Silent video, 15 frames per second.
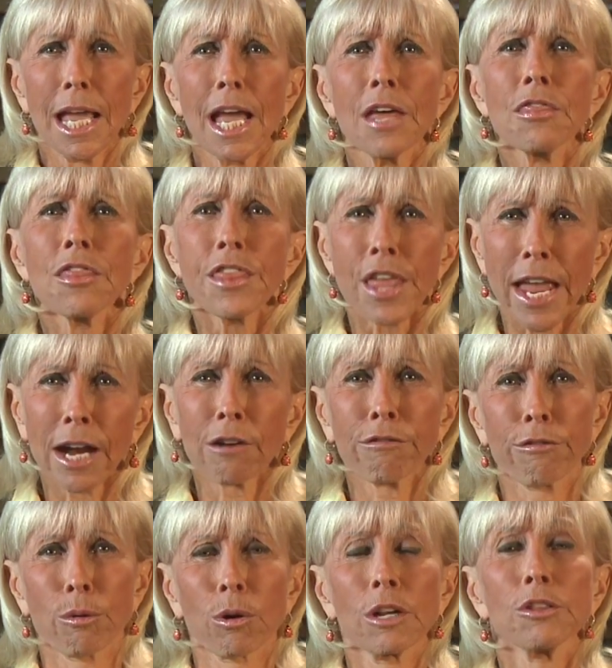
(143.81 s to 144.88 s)
And
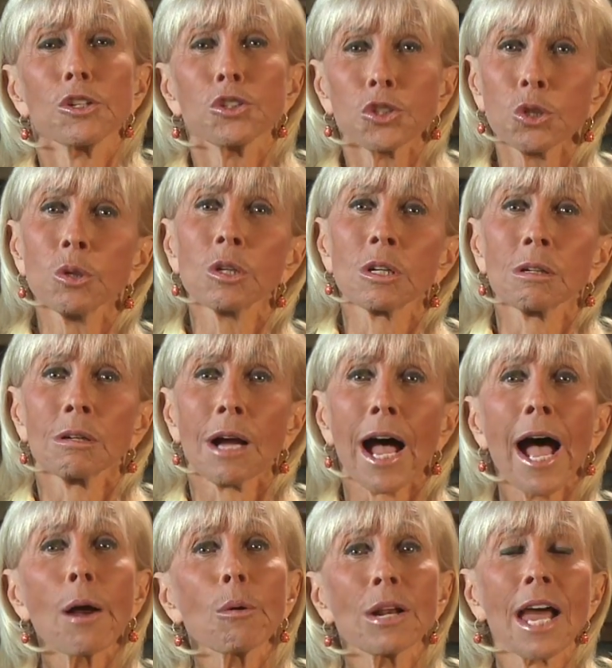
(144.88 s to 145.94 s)
therefore, the sooner
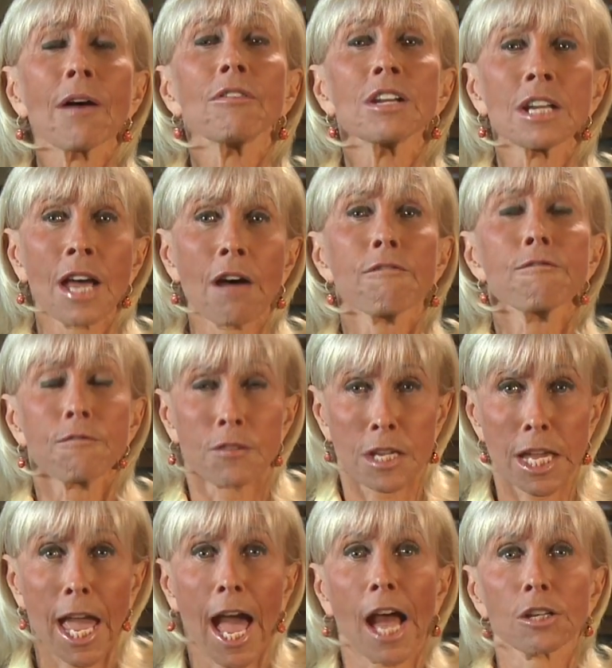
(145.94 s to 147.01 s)
I would have enough
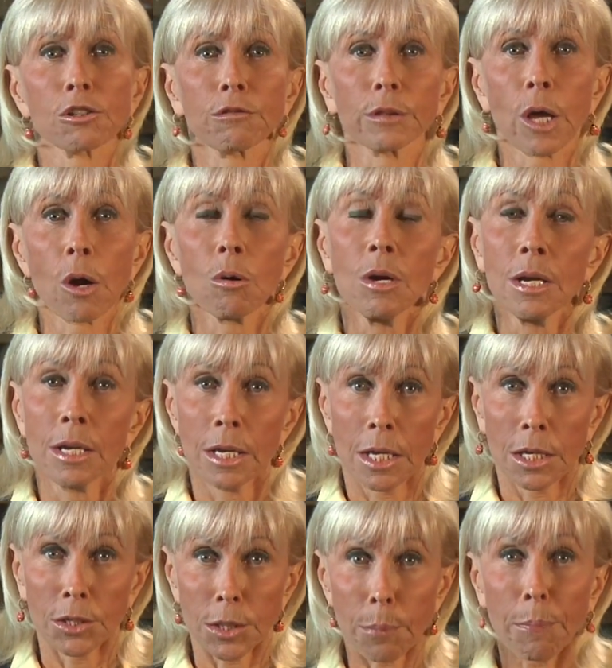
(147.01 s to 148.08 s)
cash flow
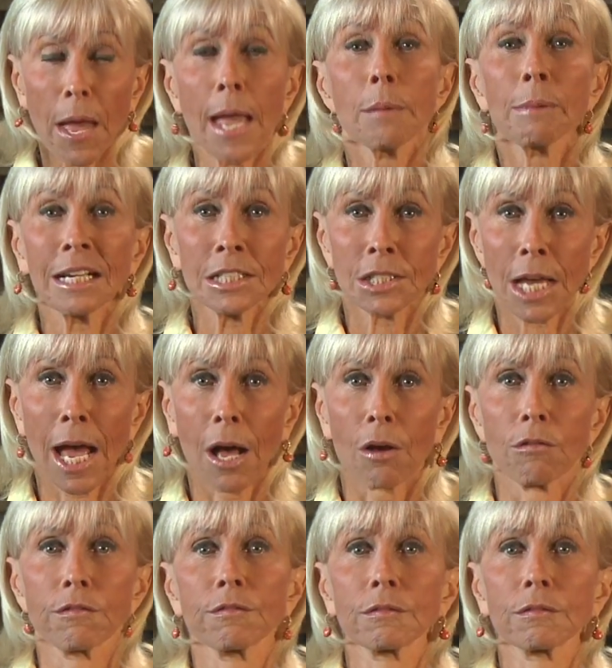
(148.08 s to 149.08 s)
to pay myself.